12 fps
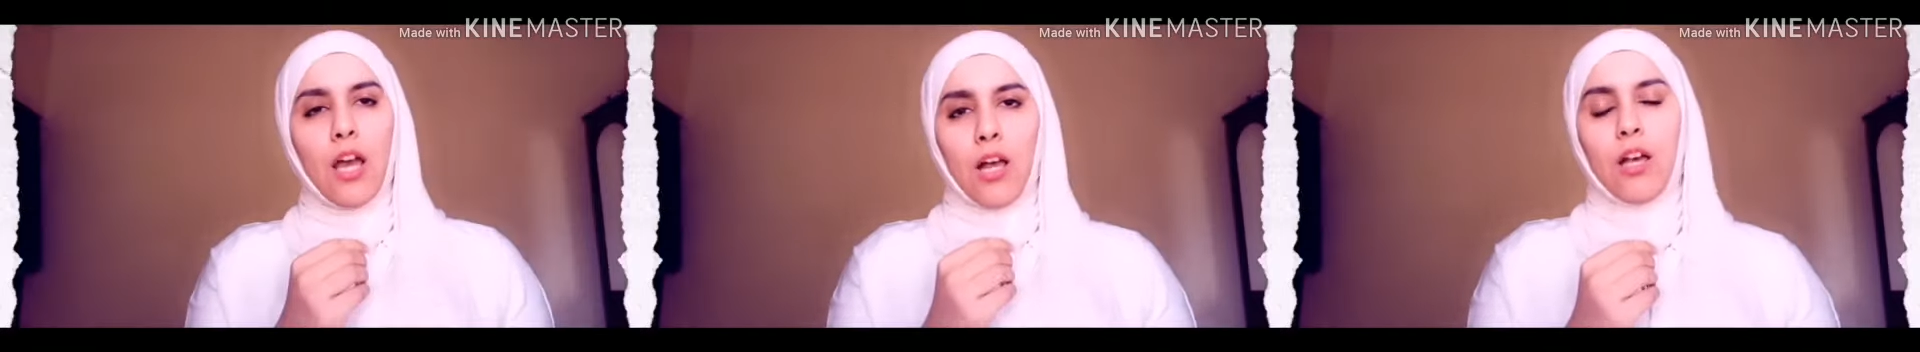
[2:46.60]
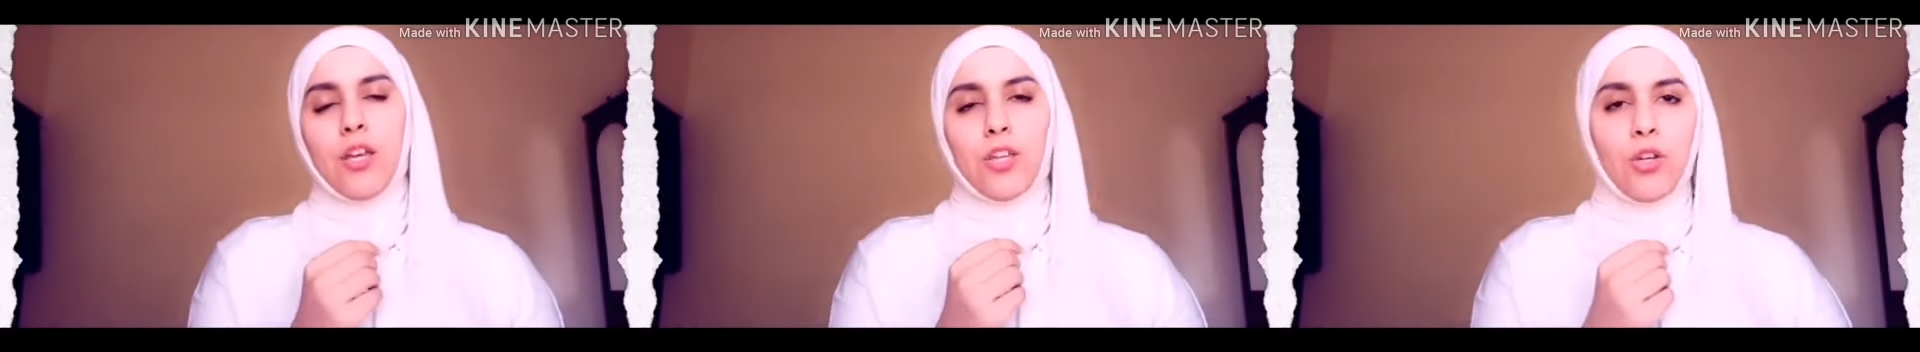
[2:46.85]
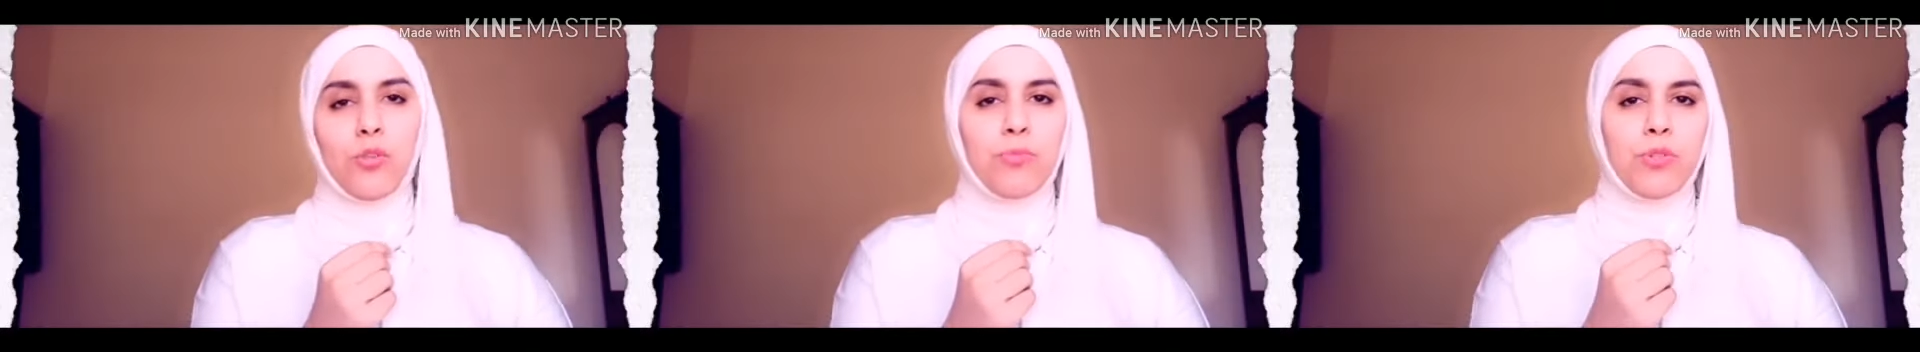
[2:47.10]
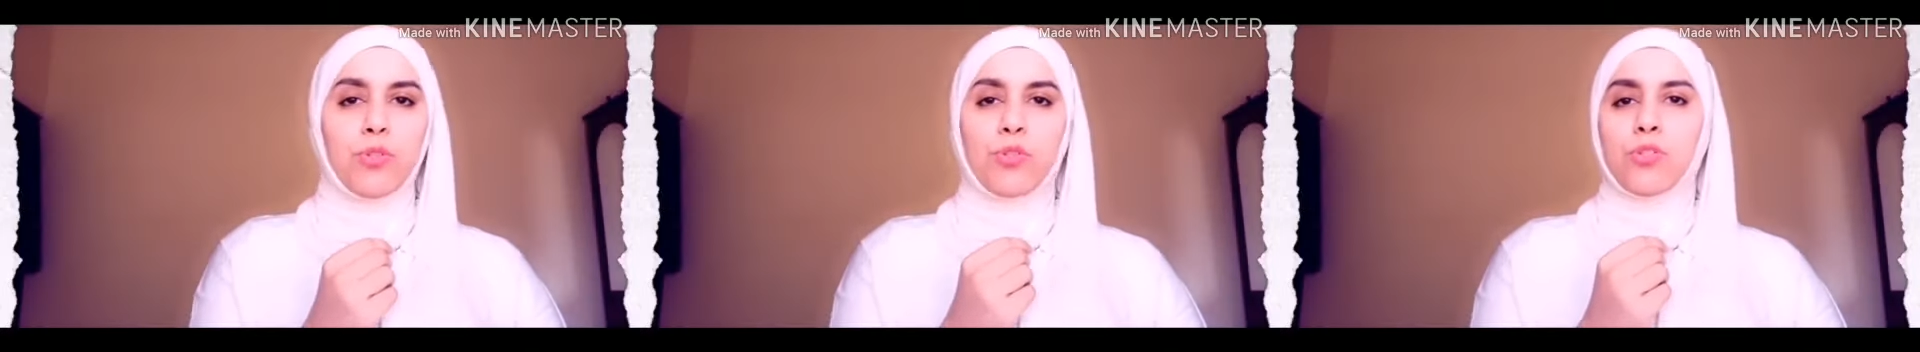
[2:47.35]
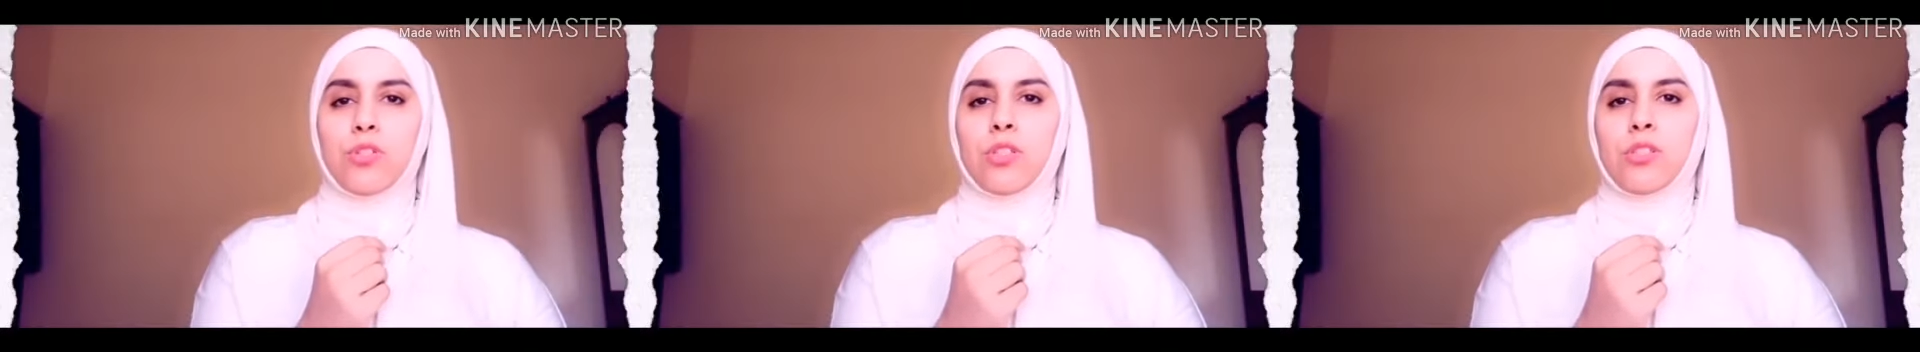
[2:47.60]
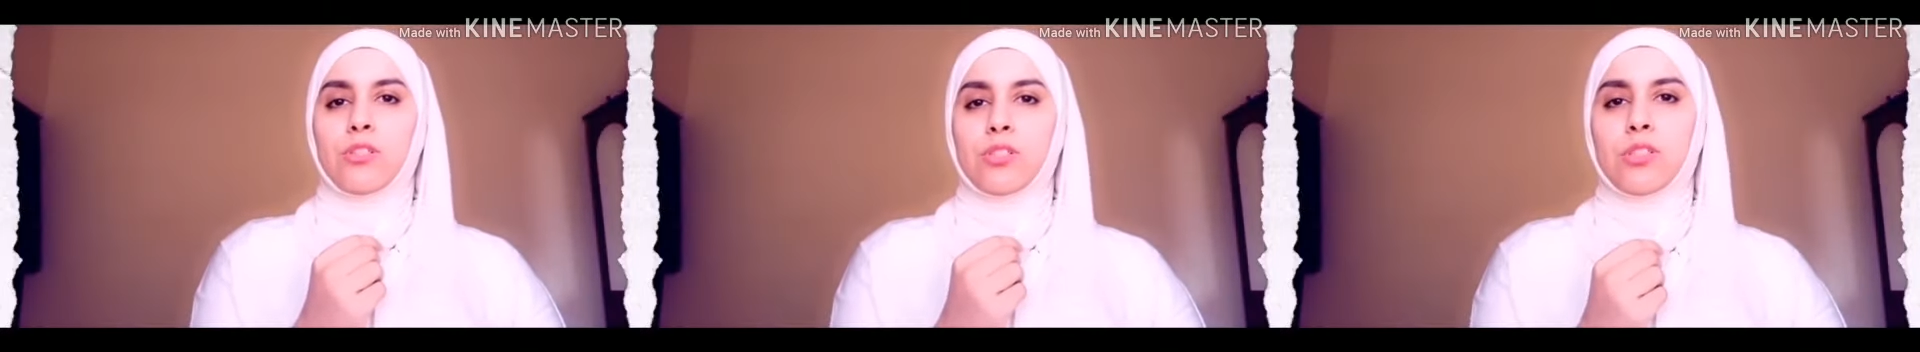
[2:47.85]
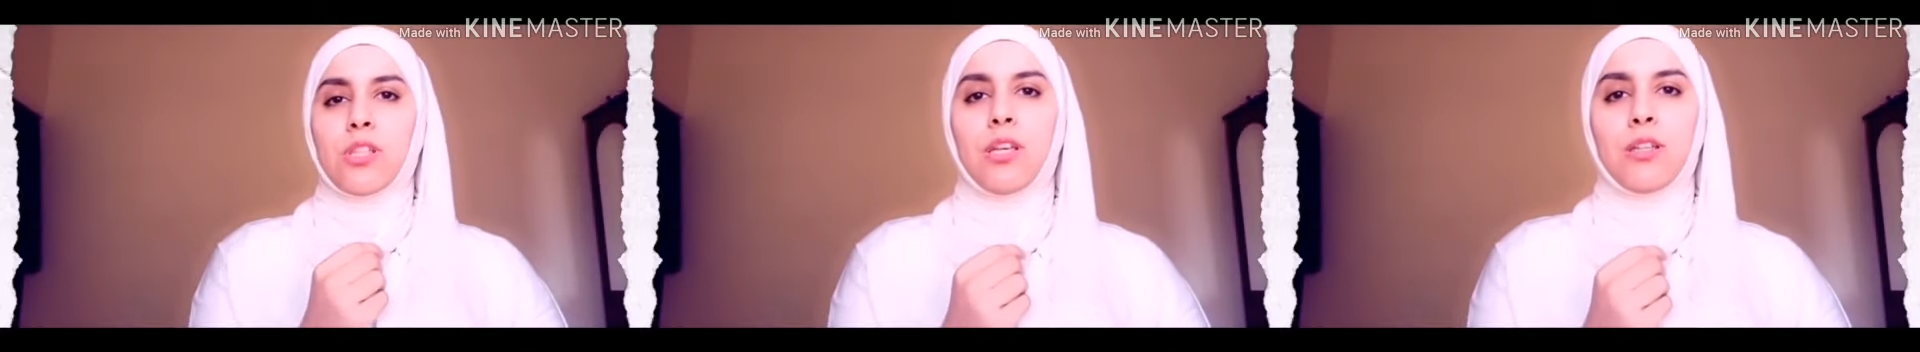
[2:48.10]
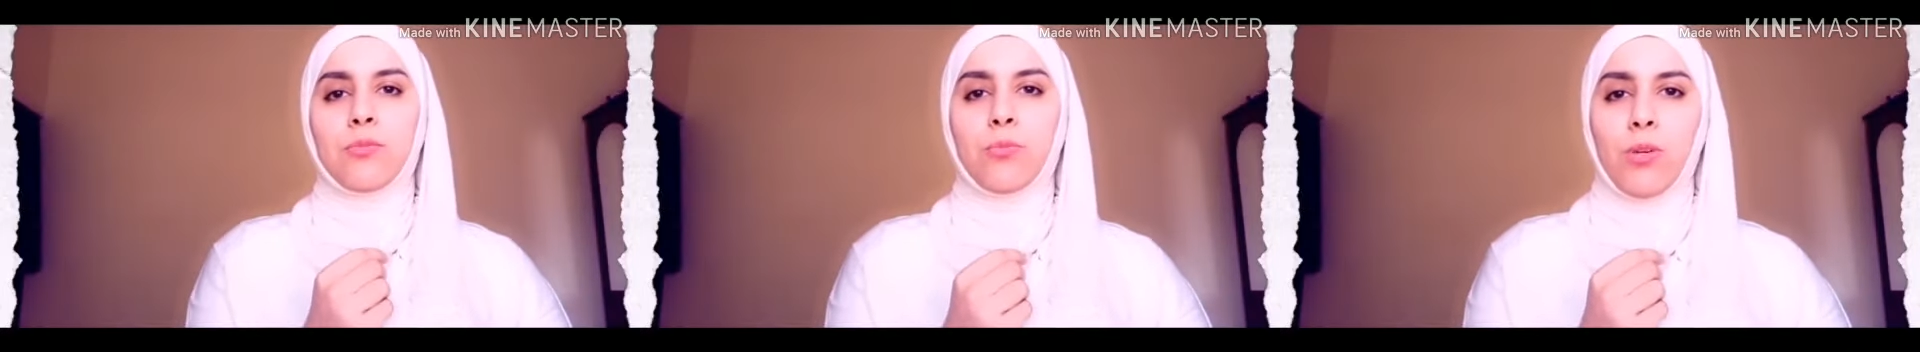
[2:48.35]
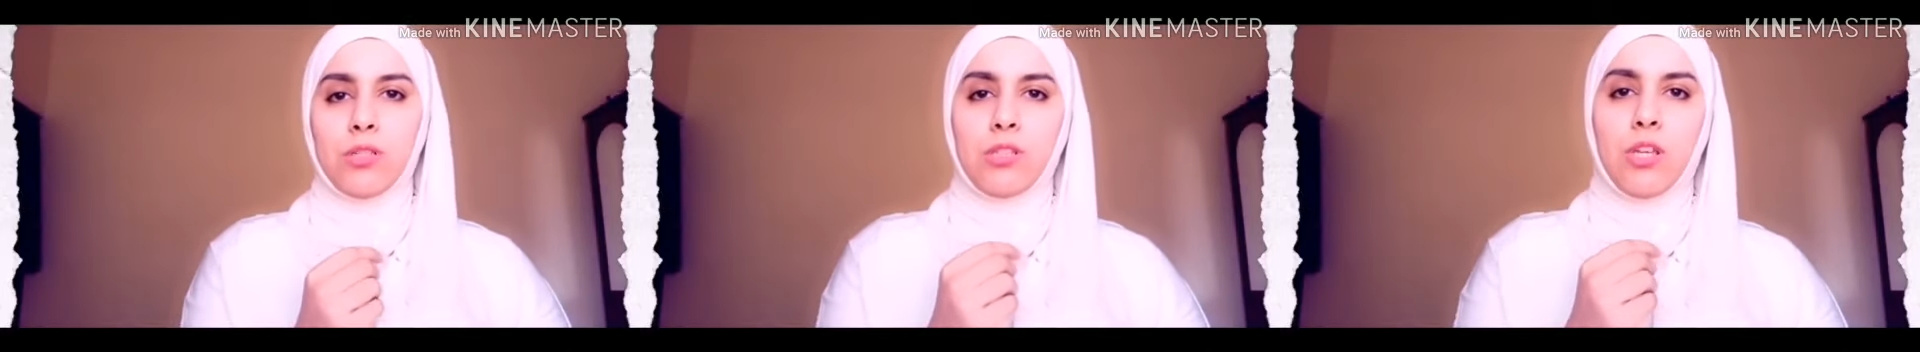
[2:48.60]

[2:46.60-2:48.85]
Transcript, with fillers: I hope you could understand what